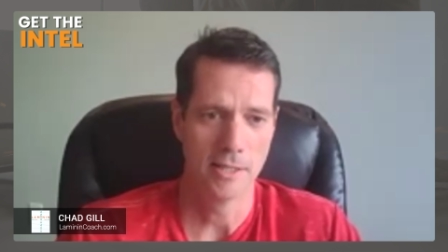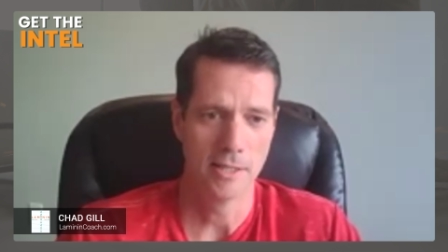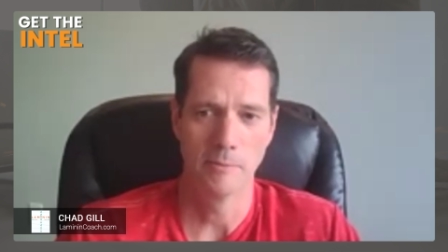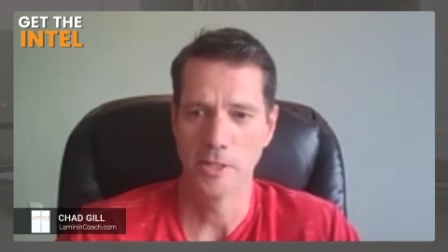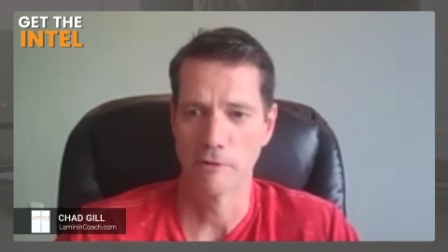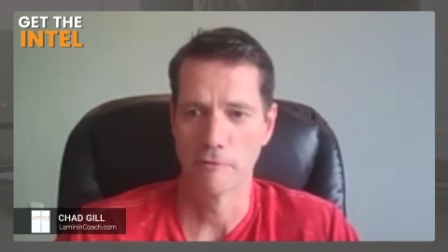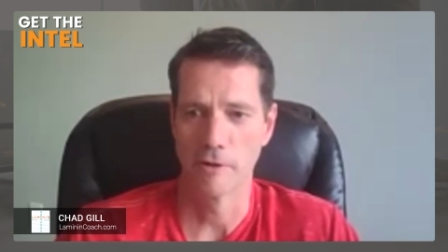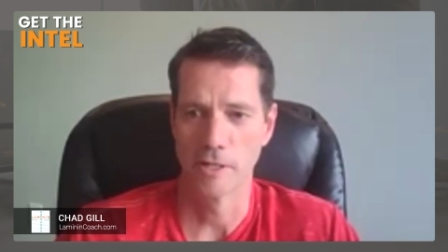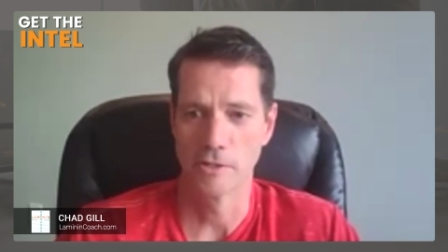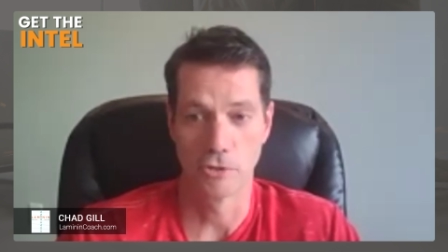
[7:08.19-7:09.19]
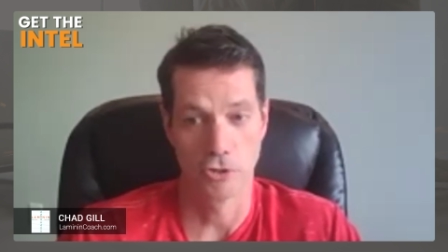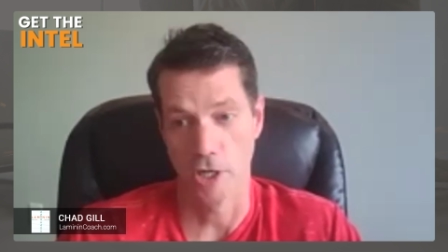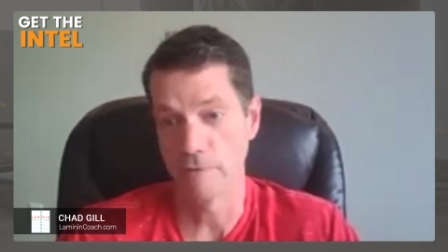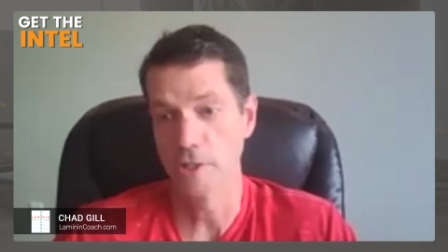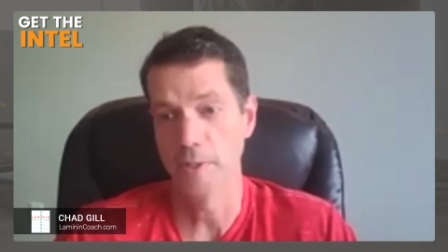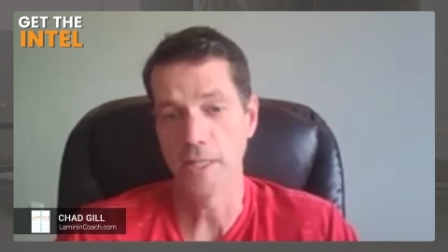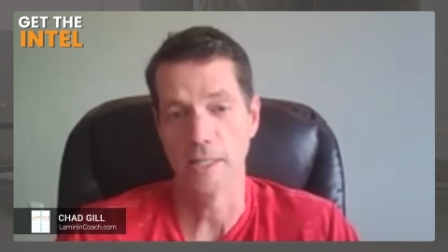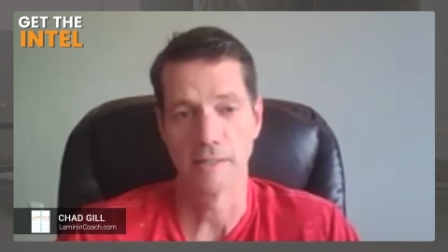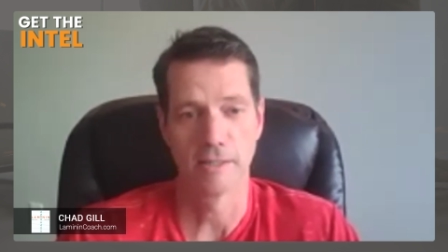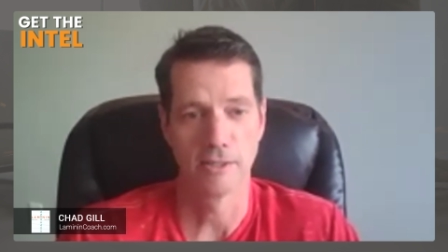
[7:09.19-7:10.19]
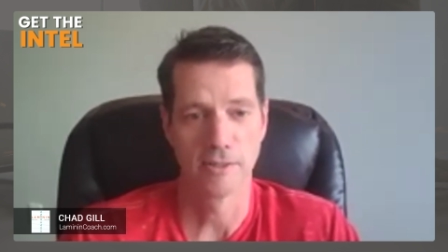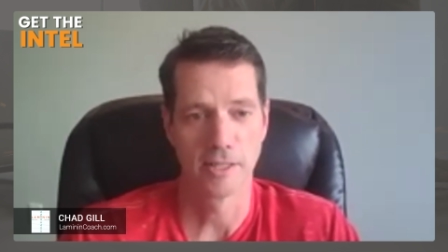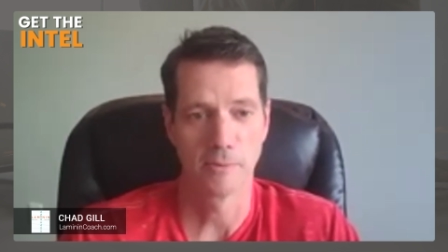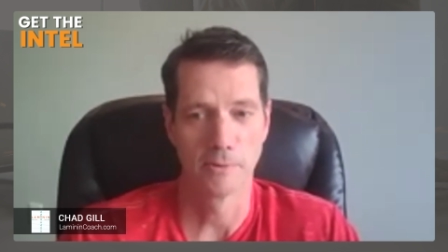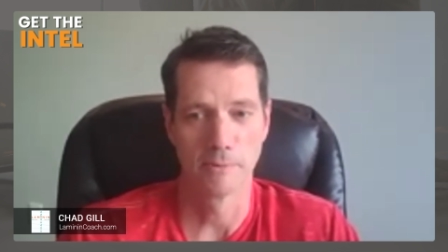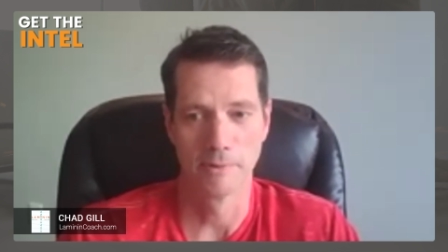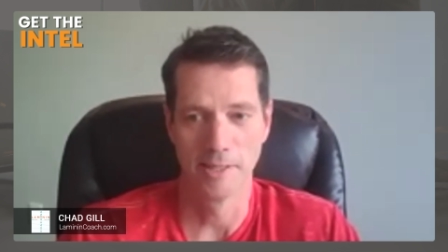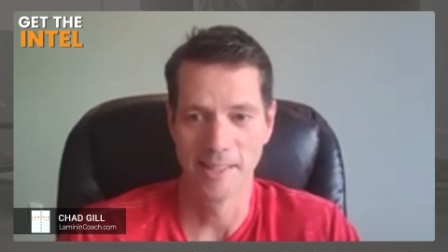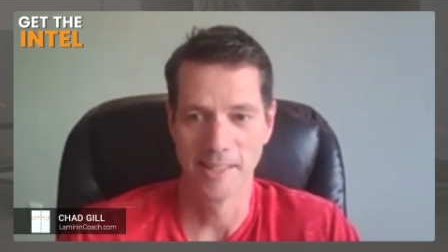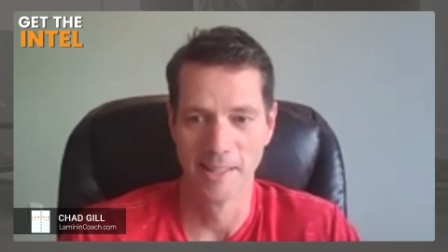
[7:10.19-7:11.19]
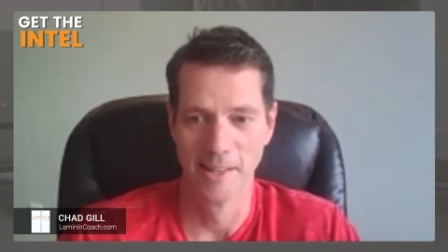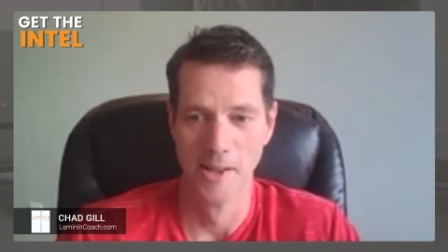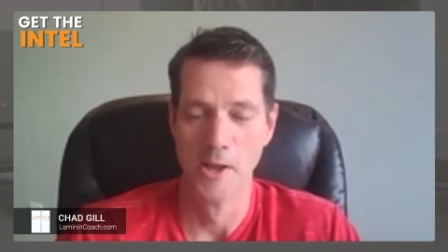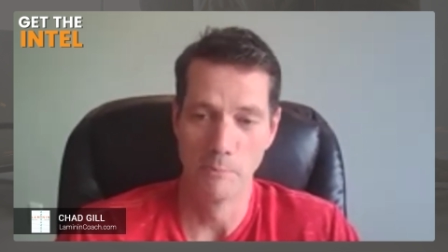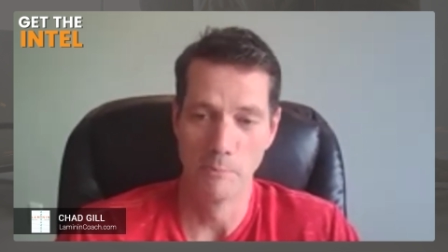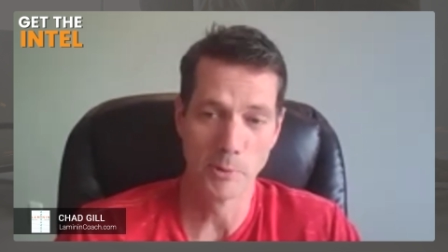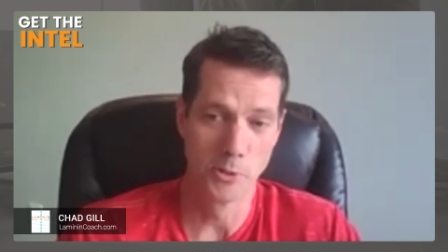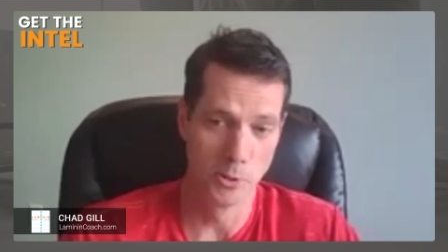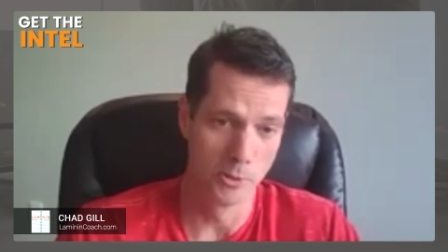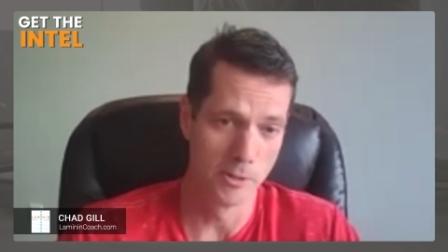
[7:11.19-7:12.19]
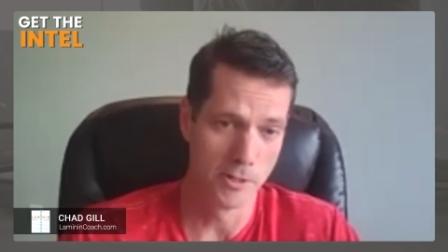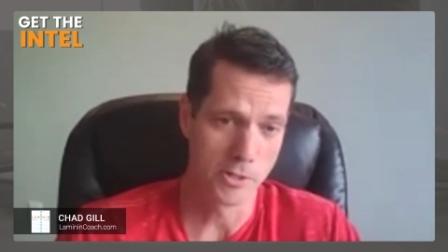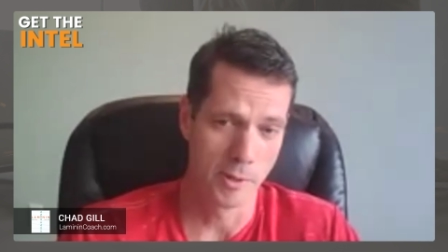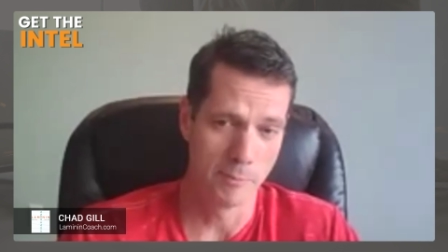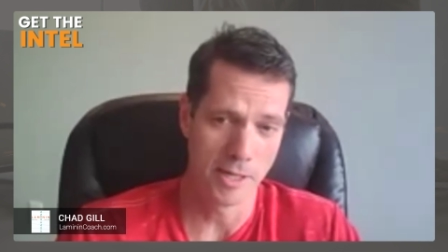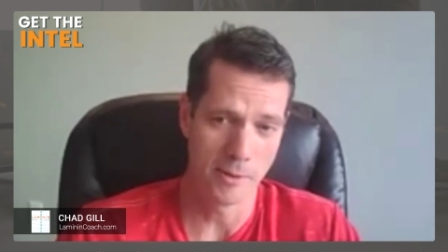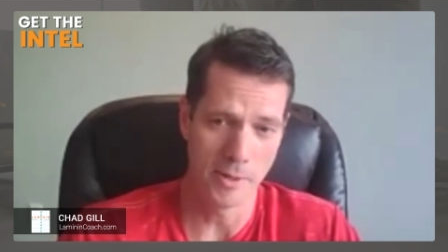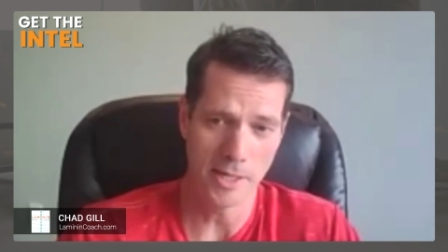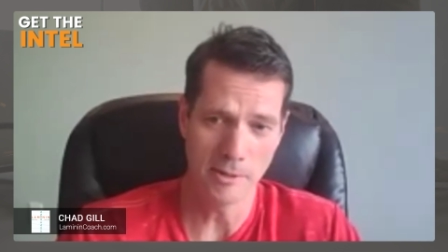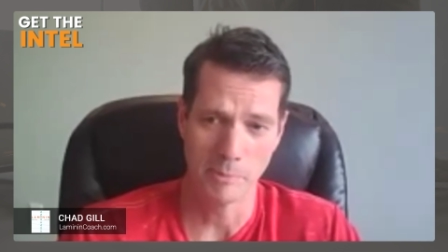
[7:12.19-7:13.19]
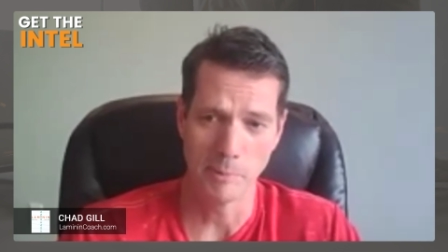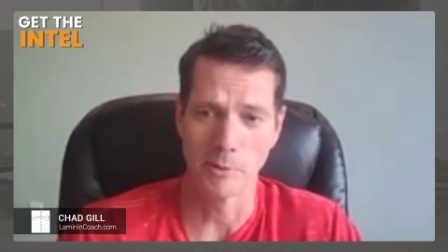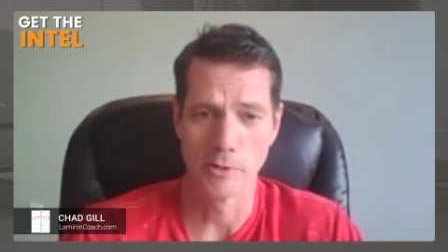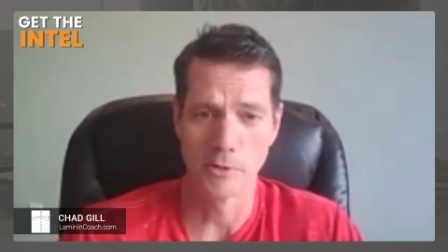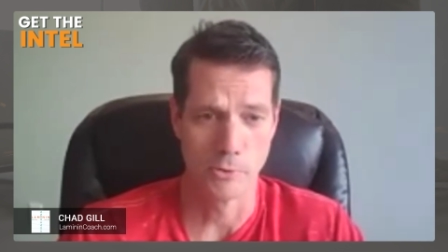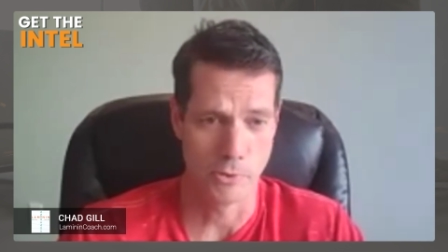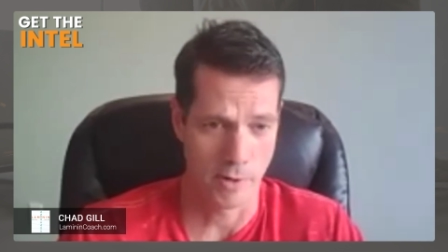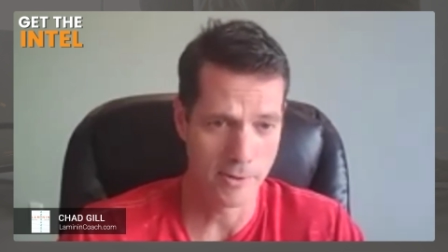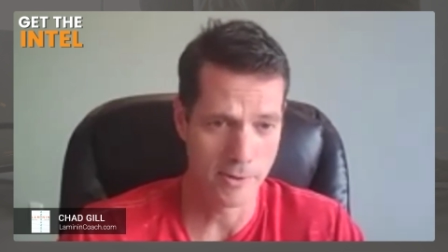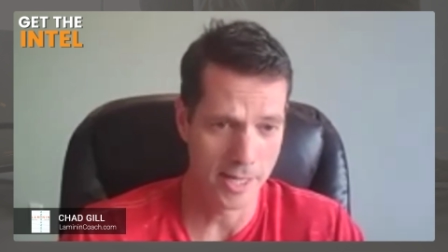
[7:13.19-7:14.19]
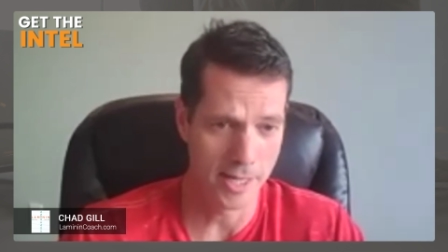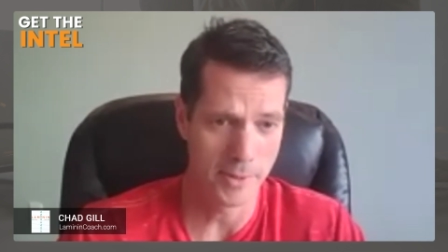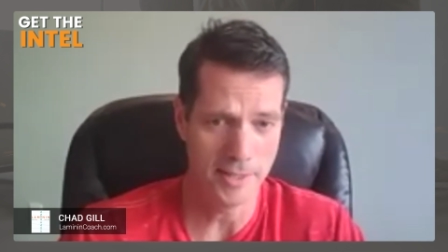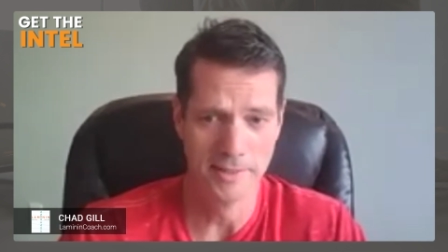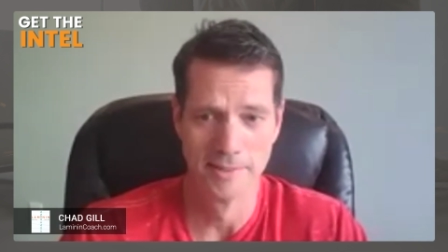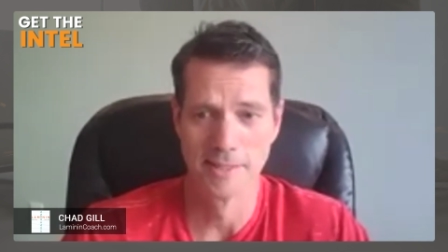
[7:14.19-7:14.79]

And then one of your friends just shoving you in. And you're like, well, yeah, people do learn to swim that way. People also drown that way.